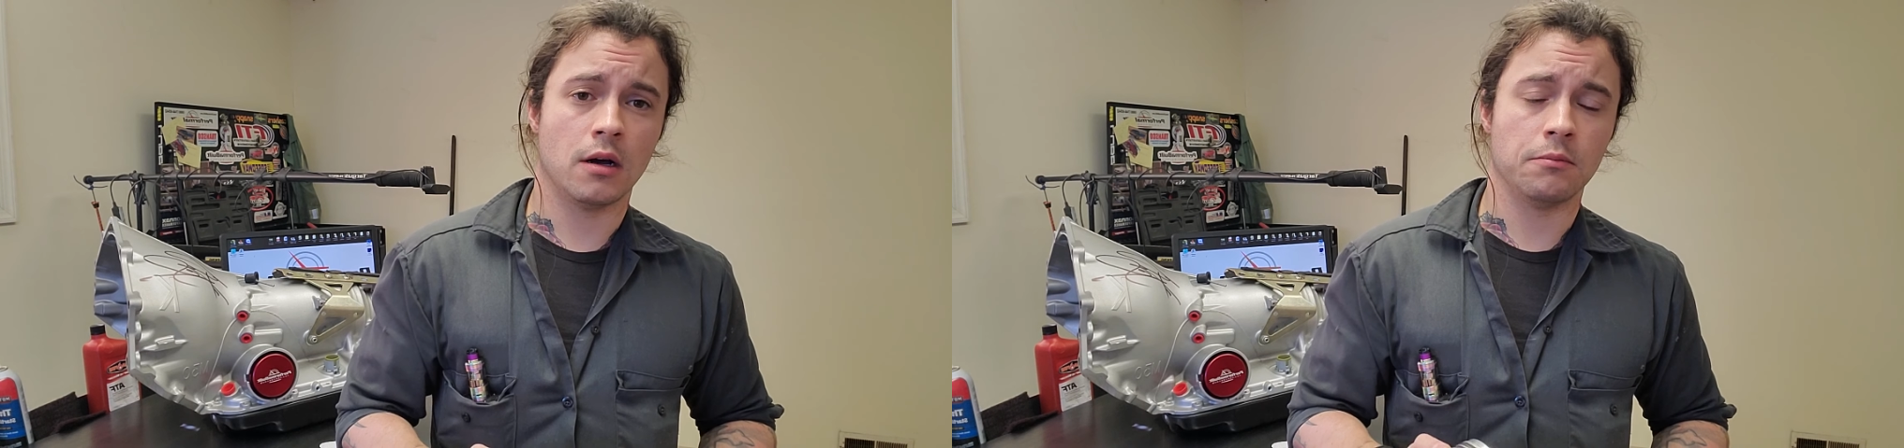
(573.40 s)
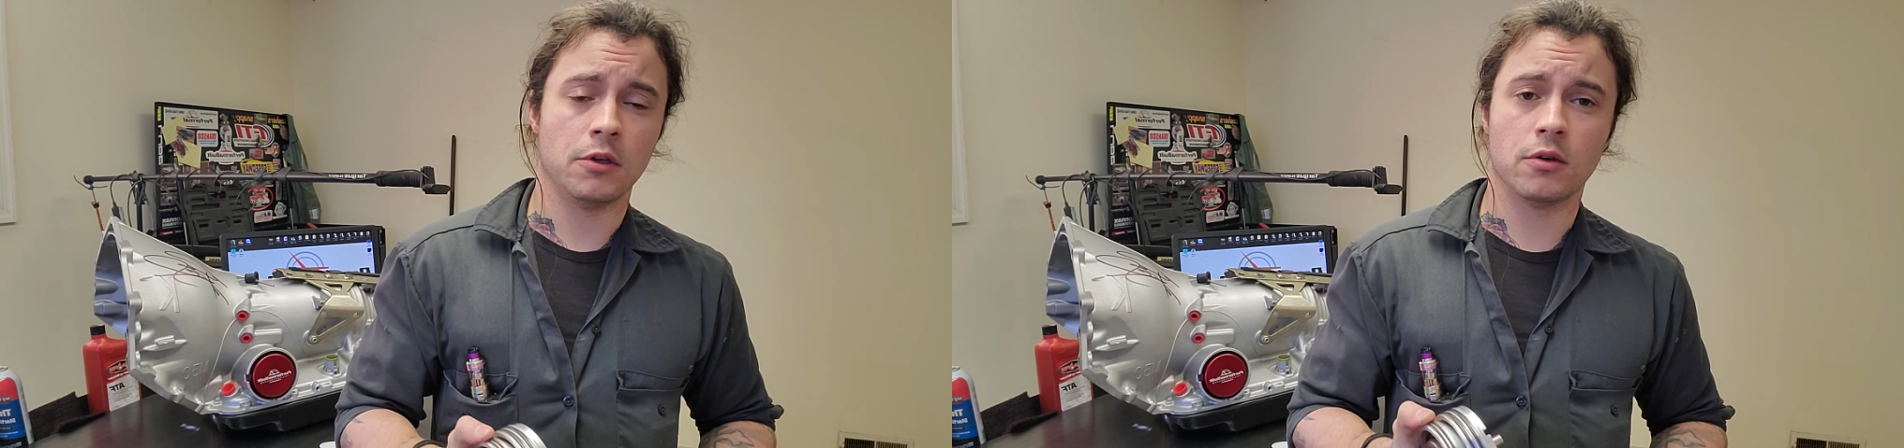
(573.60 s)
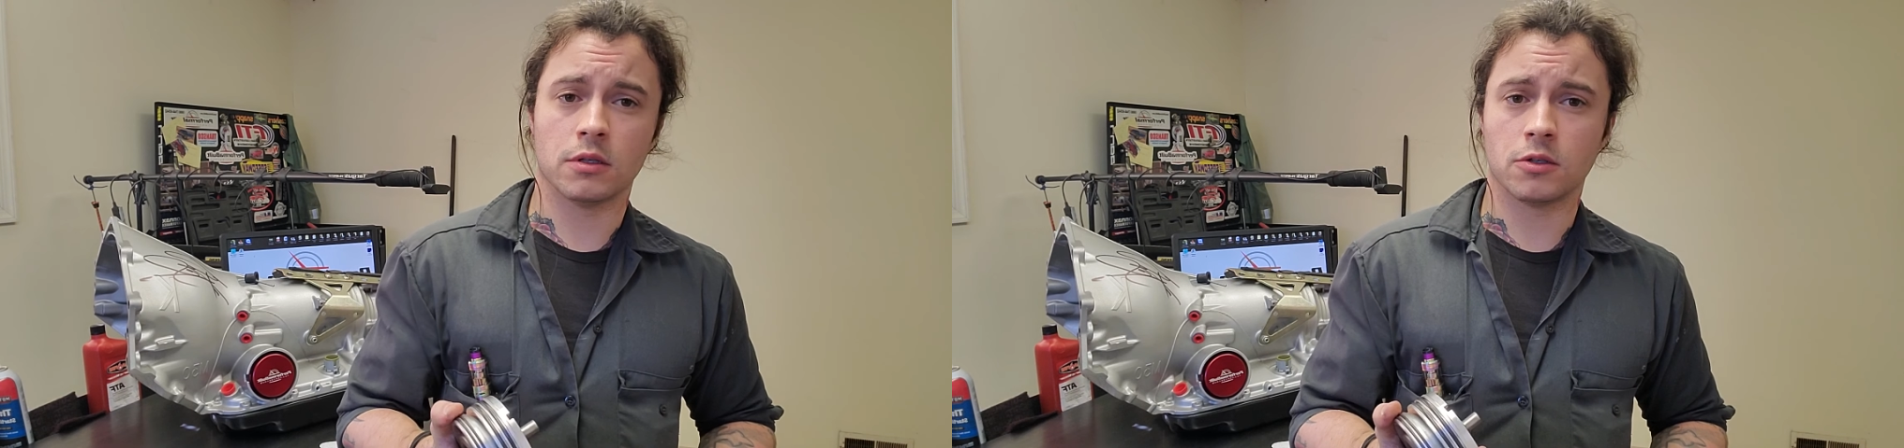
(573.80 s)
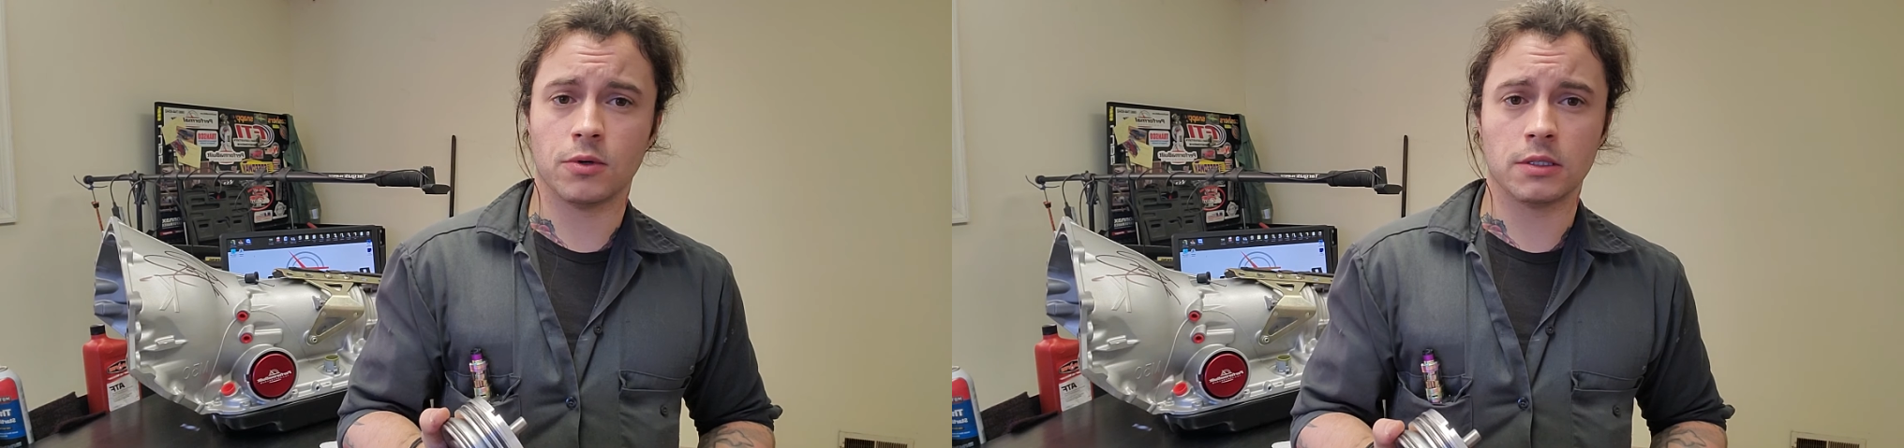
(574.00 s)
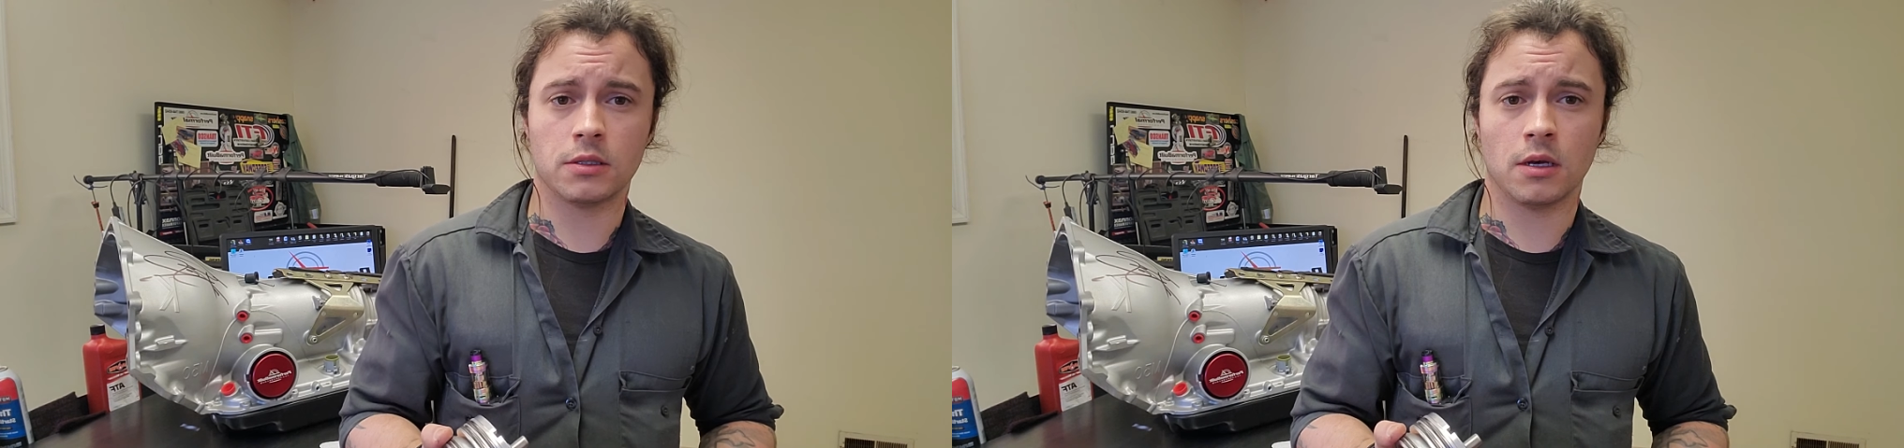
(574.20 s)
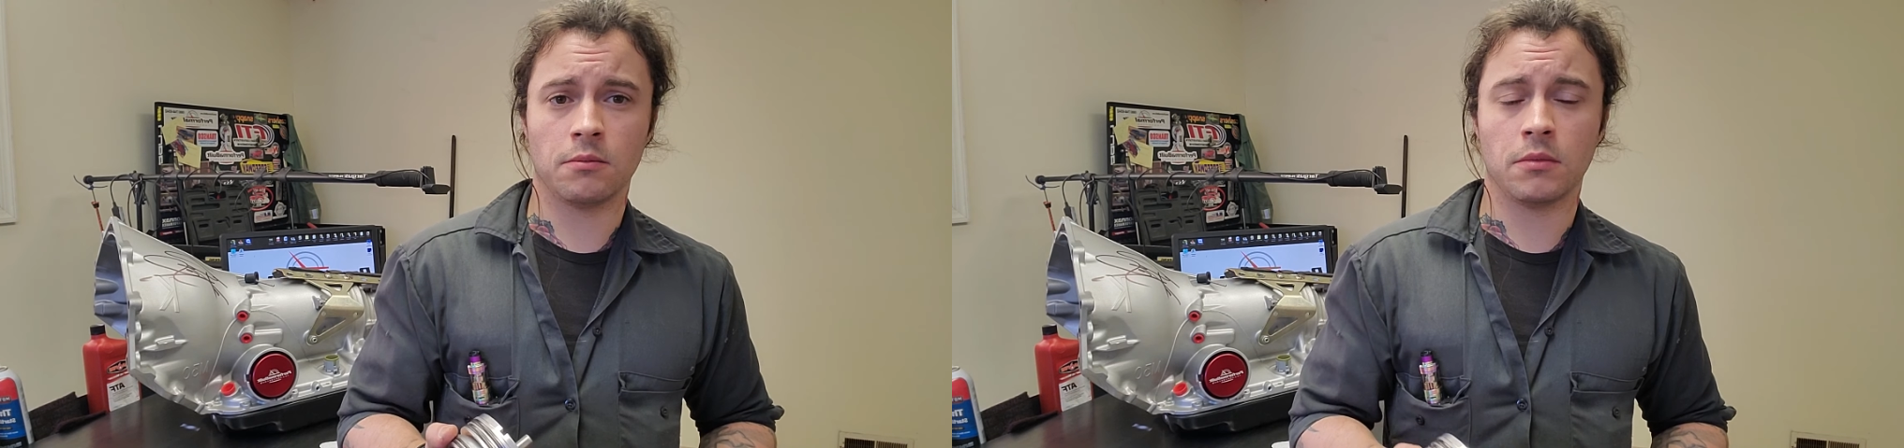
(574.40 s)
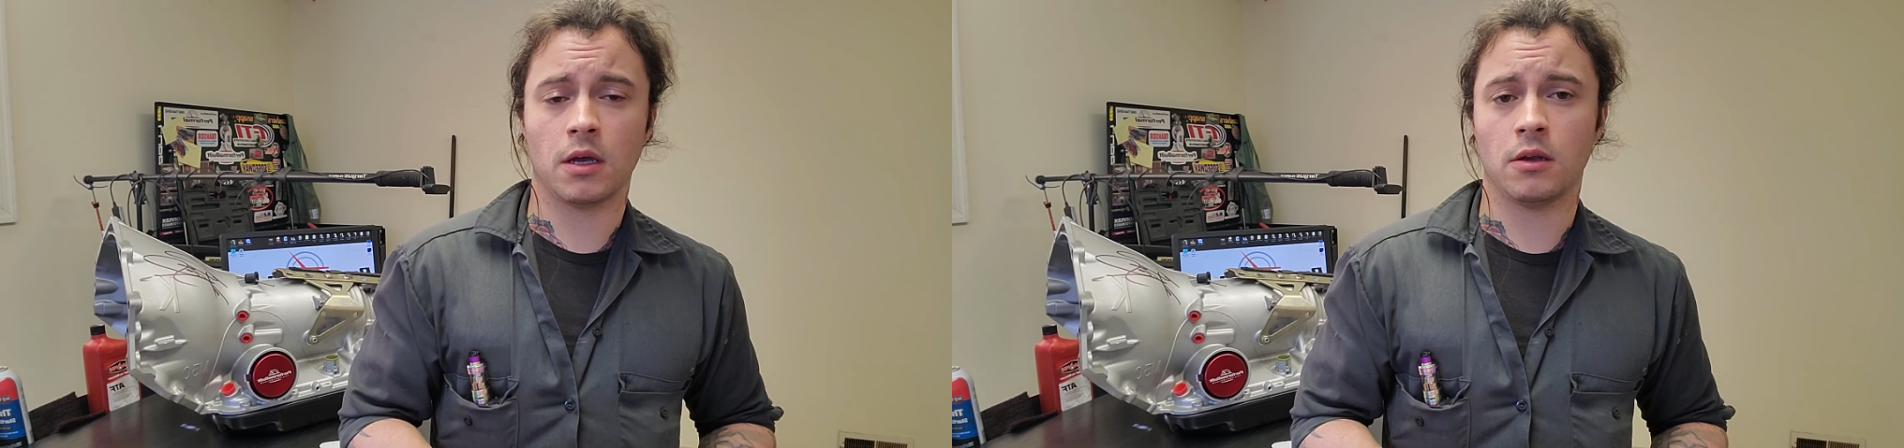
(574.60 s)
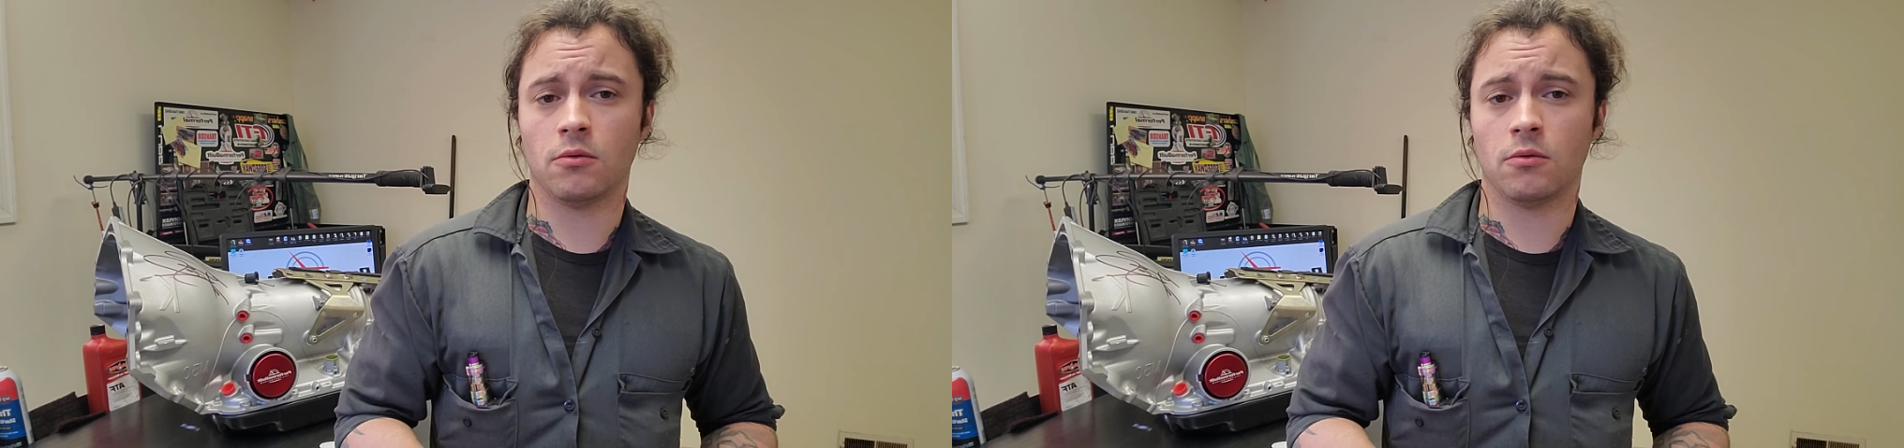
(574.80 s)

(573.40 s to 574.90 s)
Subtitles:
You can twist them and you